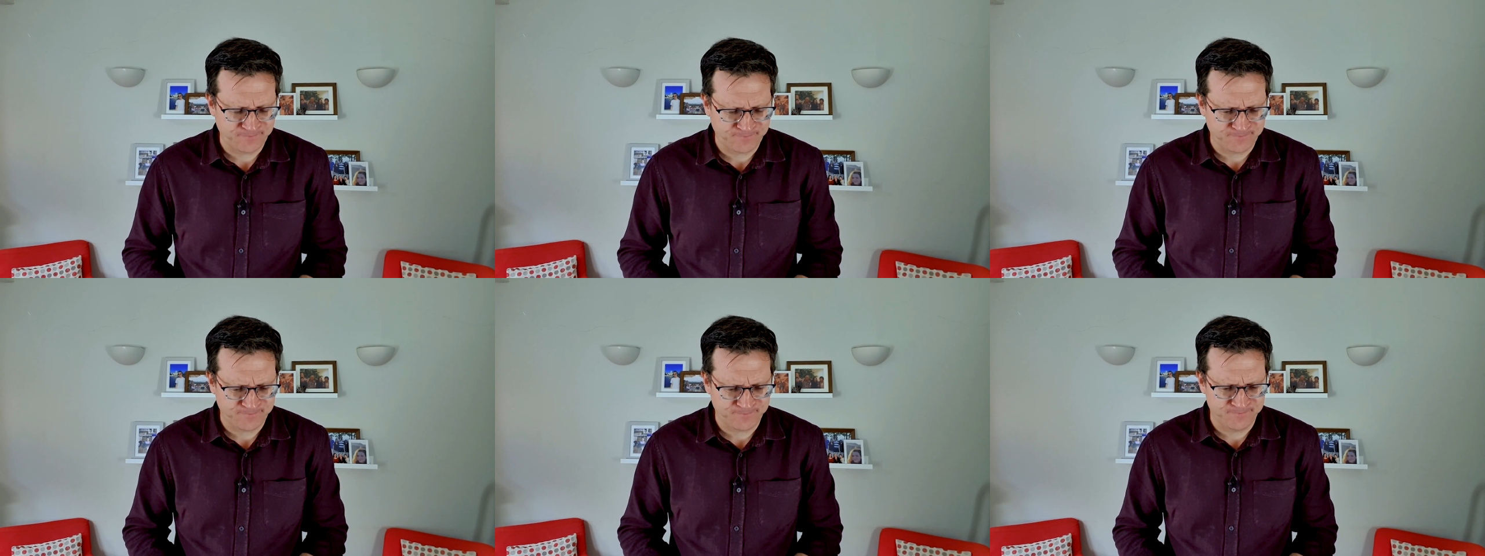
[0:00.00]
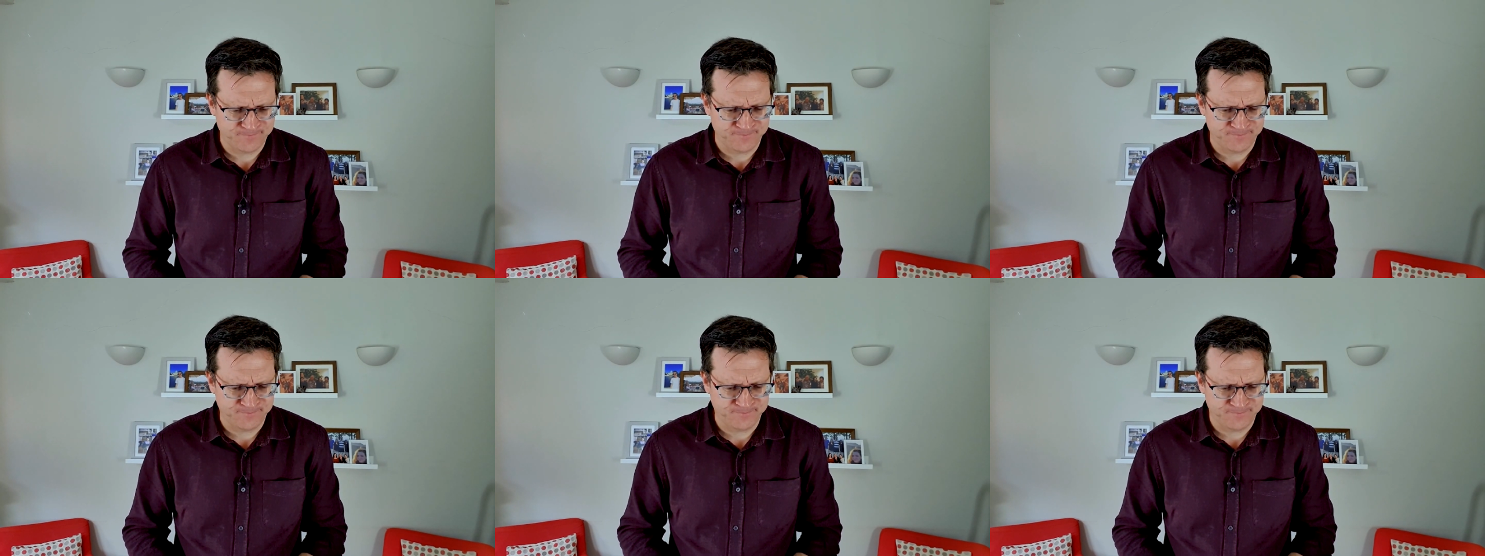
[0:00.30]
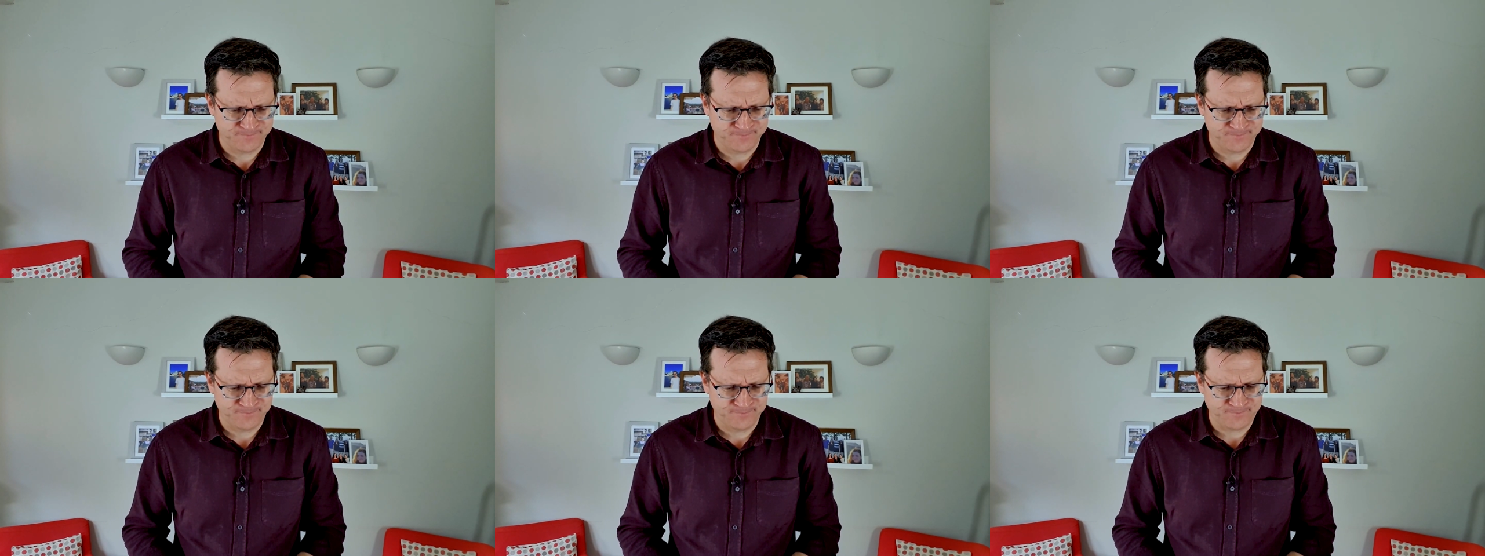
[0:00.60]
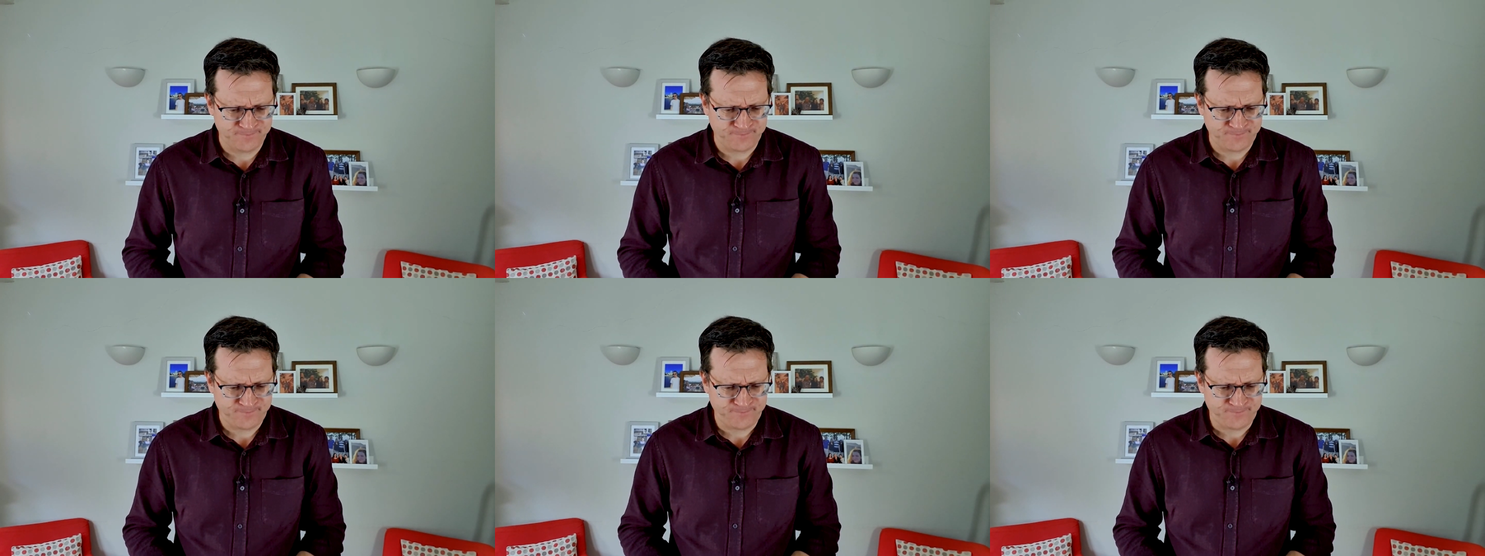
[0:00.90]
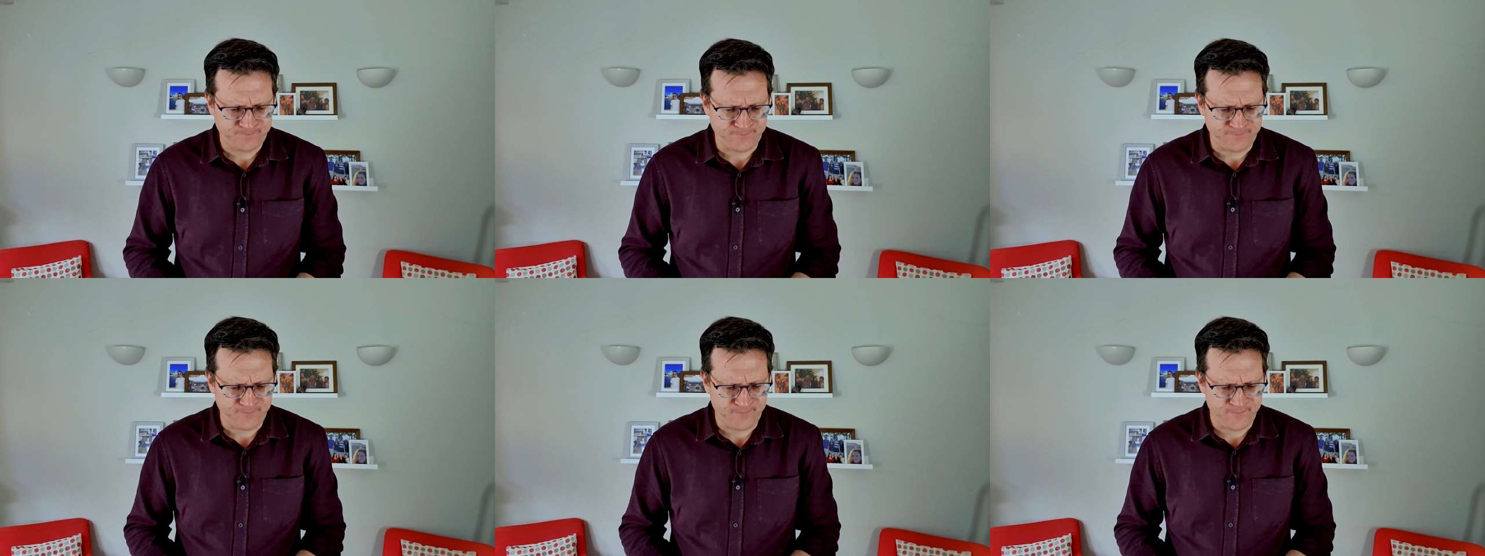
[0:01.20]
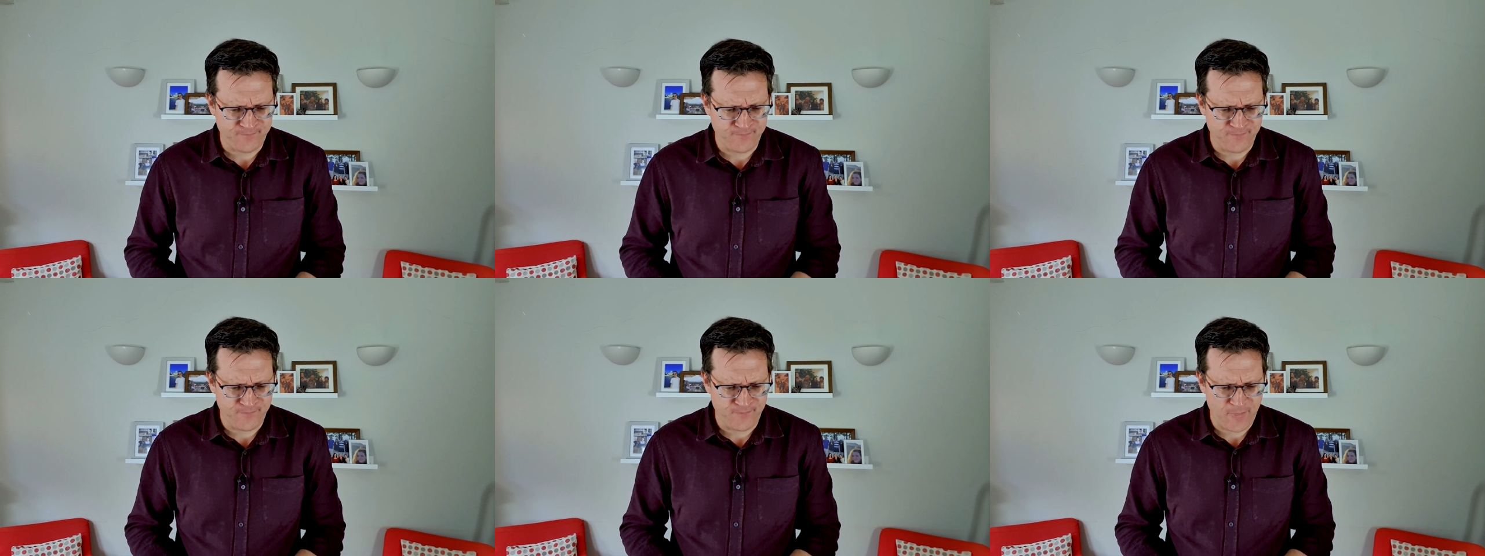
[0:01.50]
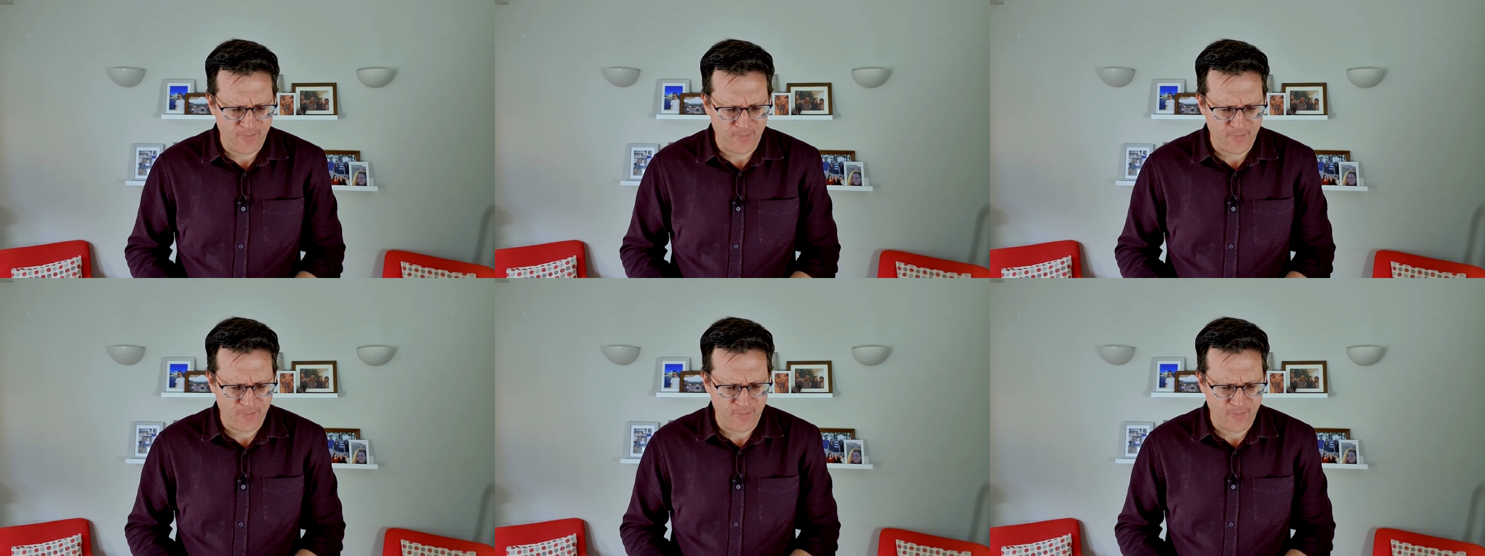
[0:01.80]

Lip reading: Nobody speaks.